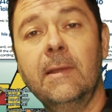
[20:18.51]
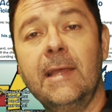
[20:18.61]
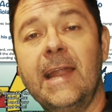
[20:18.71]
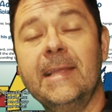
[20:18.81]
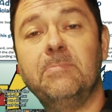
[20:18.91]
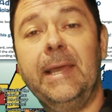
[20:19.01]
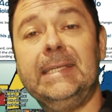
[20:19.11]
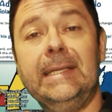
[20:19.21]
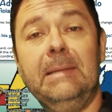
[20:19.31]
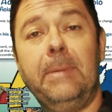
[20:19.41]
And it's
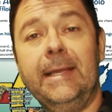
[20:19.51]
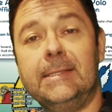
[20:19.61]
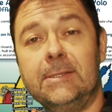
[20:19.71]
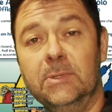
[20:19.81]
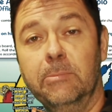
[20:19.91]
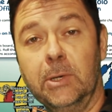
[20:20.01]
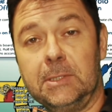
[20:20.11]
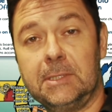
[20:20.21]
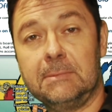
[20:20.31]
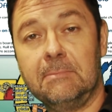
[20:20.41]
basically based on the
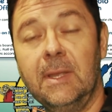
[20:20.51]
books.